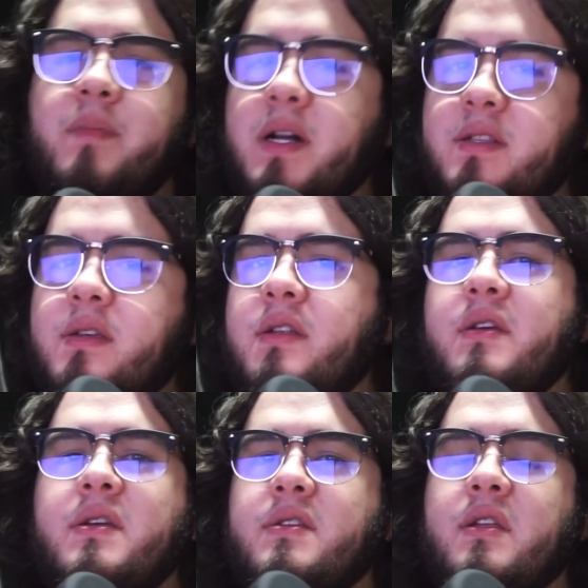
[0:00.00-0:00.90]
Button
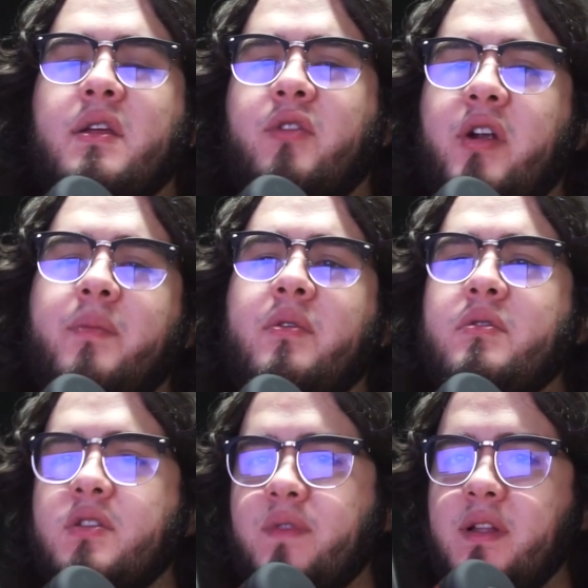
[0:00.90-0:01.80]
is an incredible
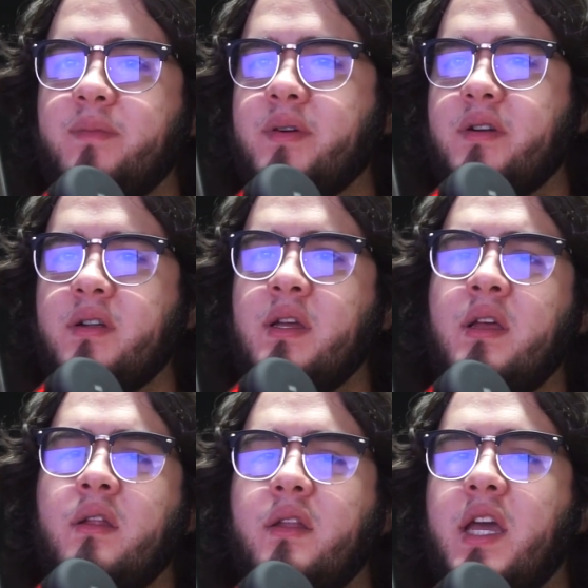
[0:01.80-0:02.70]
developer.
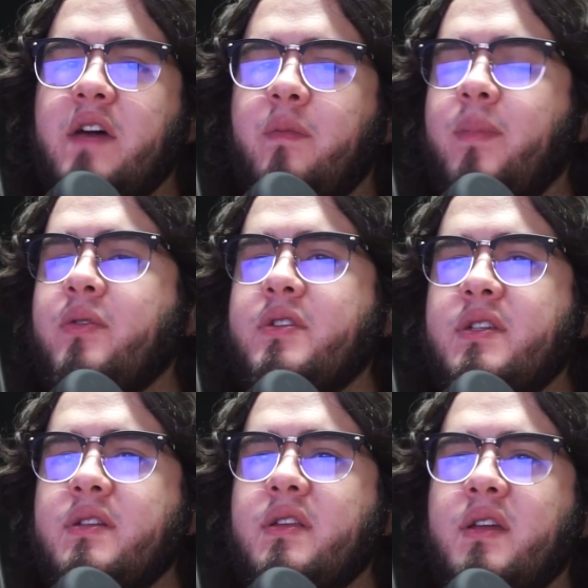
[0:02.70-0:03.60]
They have
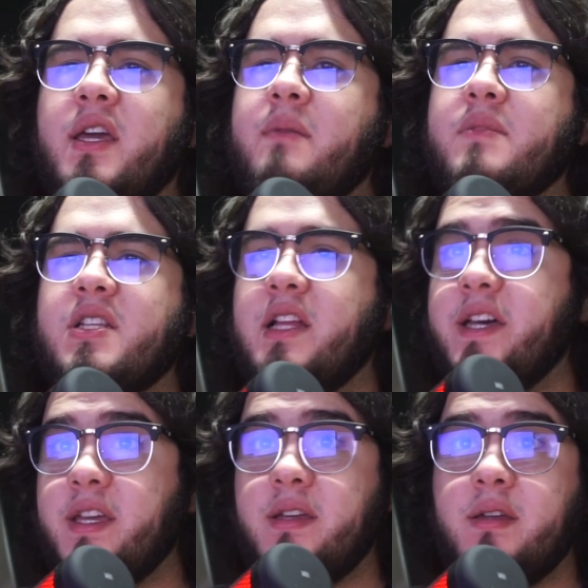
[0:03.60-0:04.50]
ported games
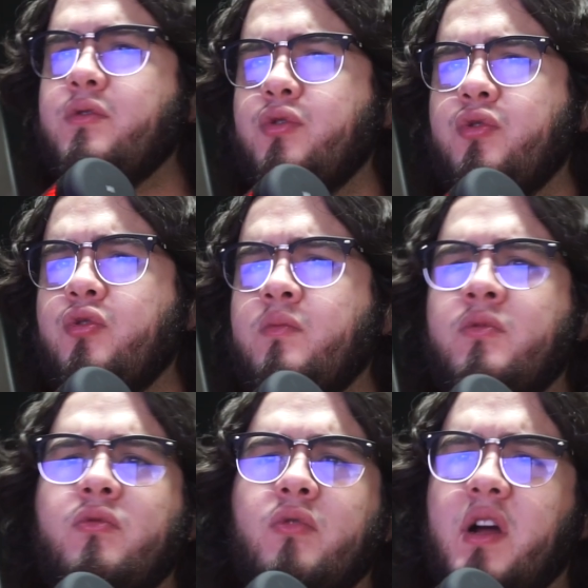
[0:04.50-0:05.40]
like
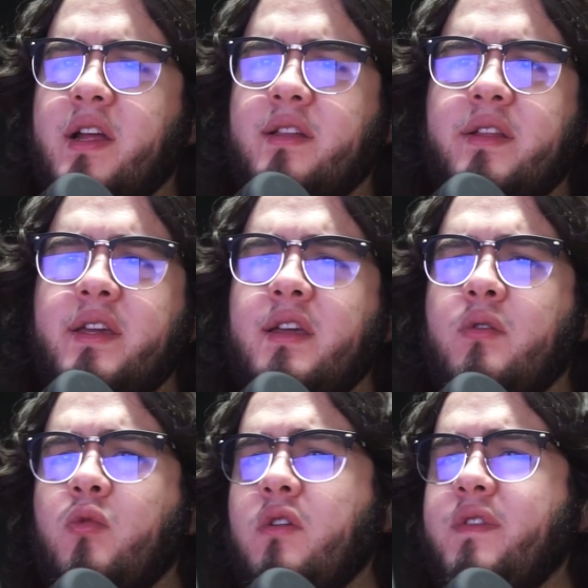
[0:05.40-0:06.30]
Doom, Rocket League,
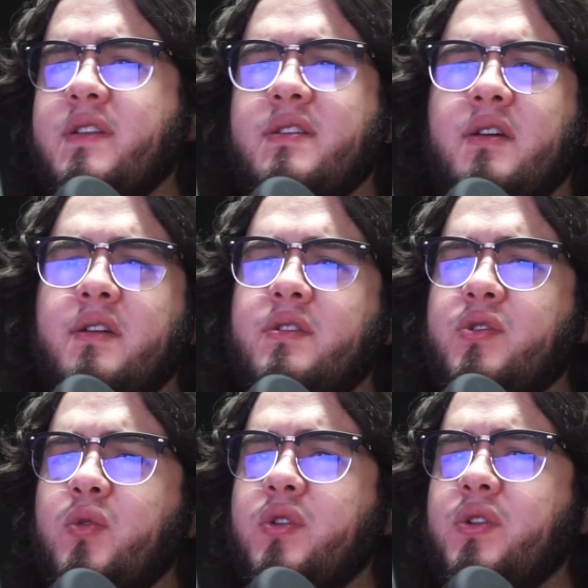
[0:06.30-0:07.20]
Wolfenstein
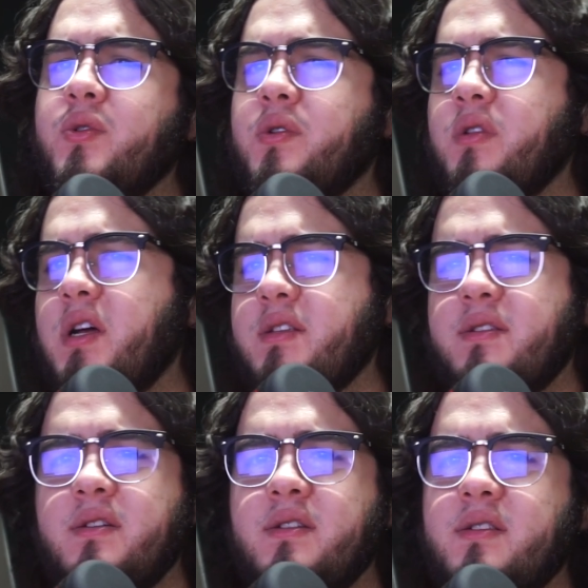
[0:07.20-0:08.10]
2, The New
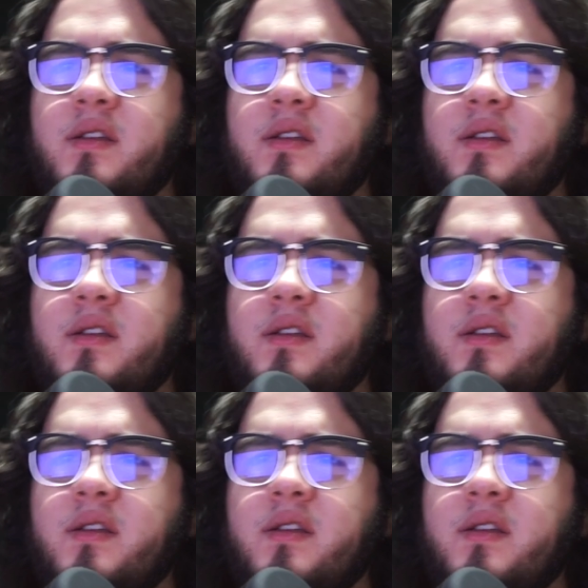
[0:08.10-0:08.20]
Colossus,